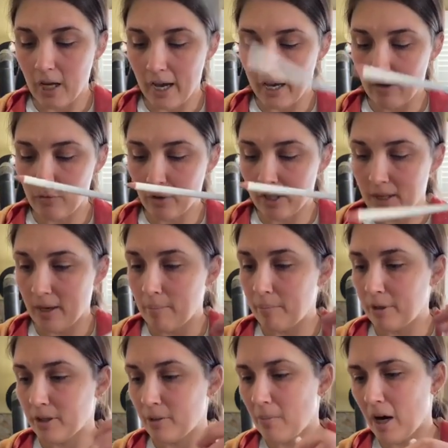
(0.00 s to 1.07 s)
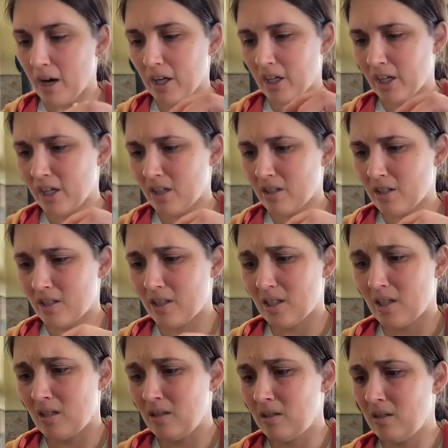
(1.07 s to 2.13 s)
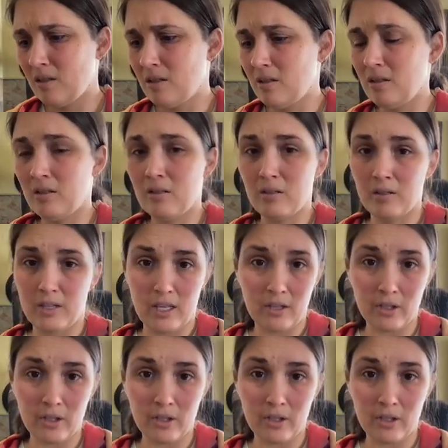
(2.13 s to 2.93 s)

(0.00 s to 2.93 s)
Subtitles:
I avoid them. But the markers, they